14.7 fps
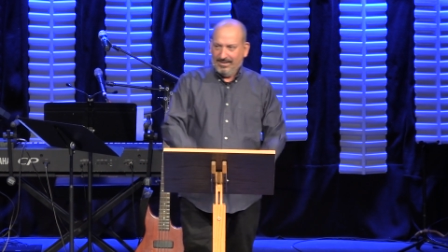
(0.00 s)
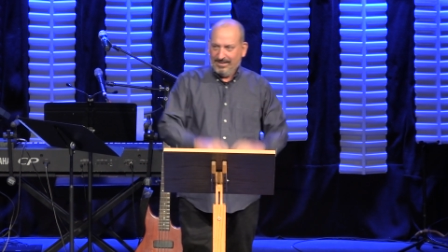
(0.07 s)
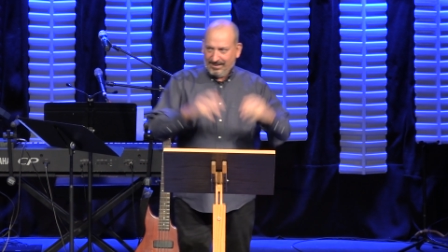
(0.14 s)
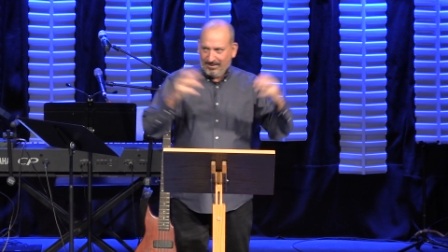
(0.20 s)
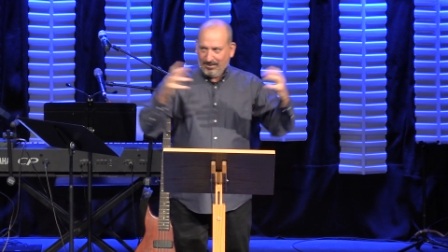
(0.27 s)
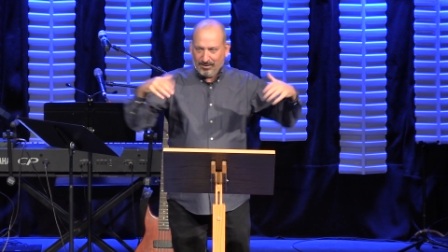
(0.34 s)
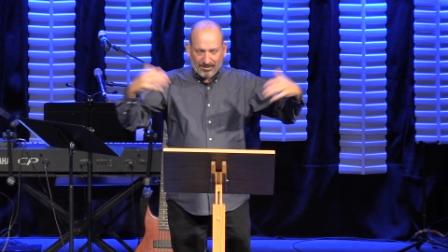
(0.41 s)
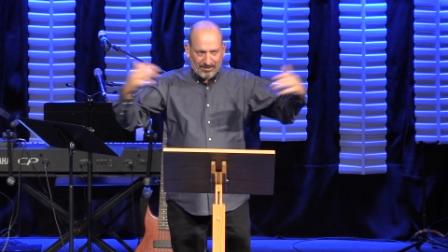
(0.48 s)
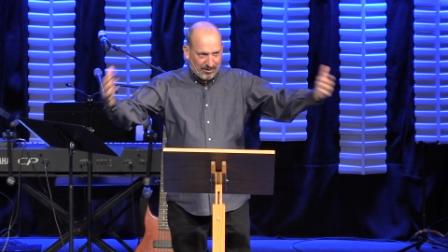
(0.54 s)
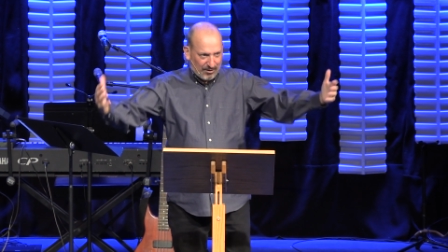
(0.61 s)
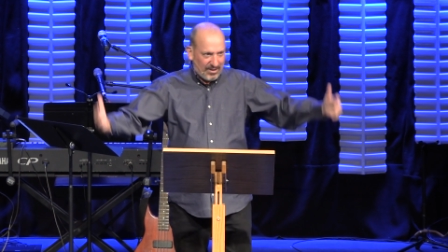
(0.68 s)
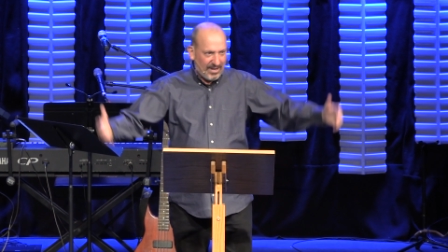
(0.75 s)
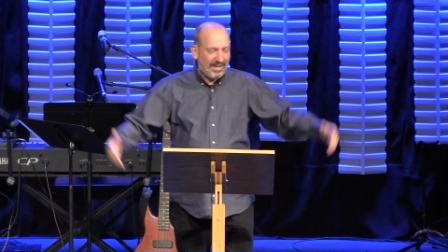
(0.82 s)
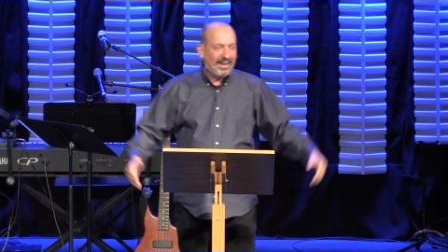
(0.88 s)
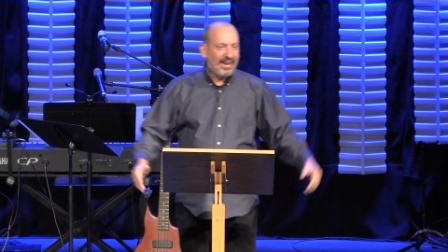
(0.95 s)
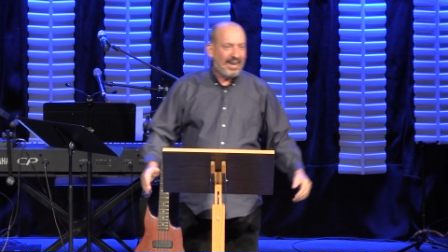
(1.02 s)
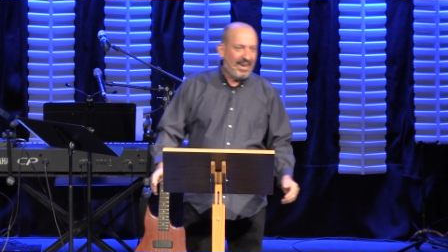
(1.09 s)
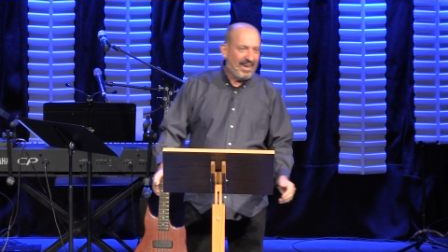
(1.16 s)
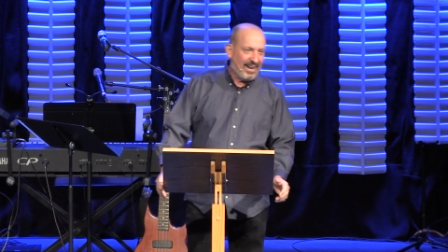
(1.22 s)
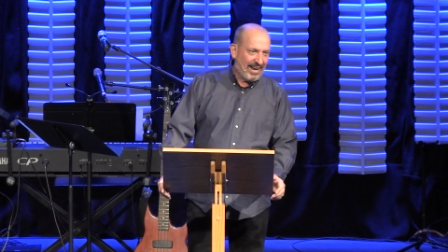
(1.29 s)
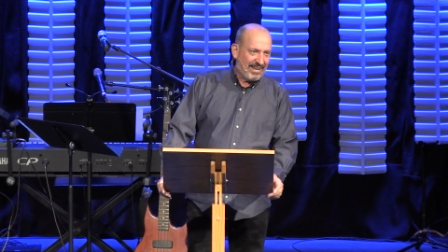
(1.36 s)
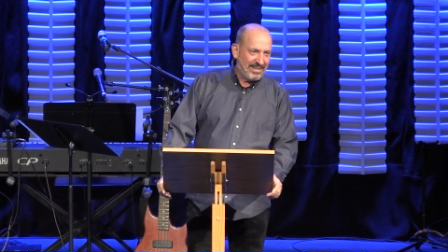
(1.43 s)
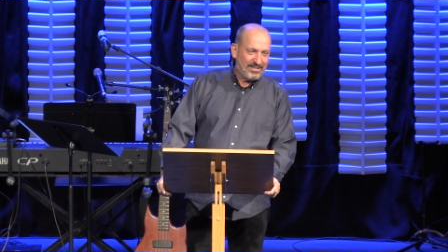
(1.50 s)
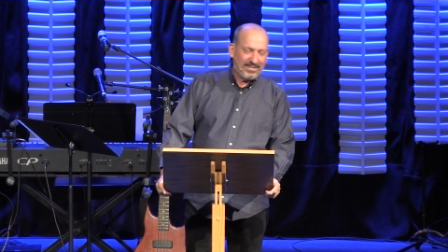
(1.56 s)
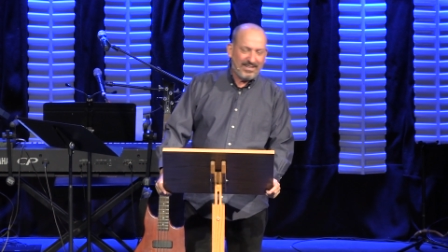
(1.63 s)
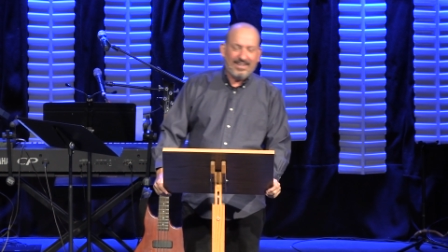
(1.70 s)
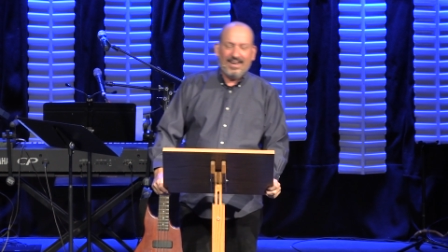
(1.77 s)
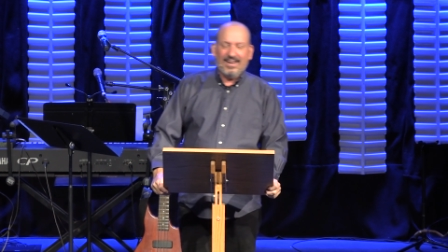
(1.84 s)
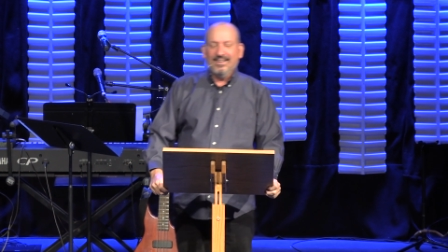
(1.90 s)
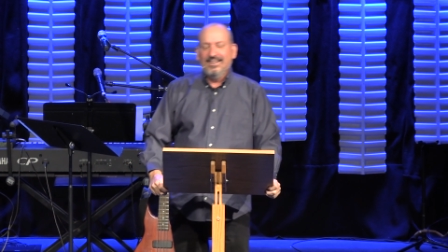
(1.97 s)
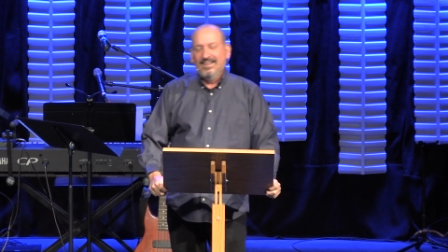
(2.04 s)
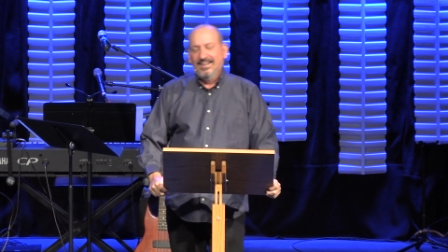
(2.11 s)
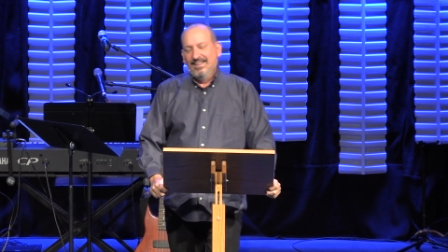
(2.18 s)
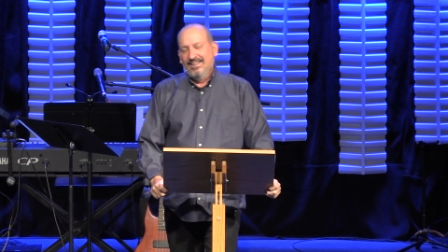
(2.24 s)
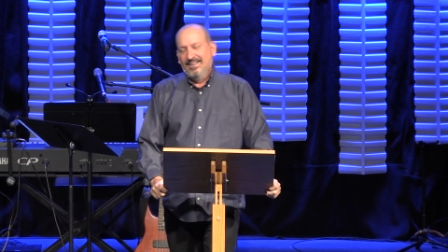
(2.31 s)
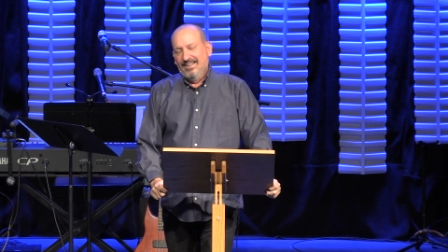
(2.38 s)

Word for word: you're, you're thinking ahead, I can see that.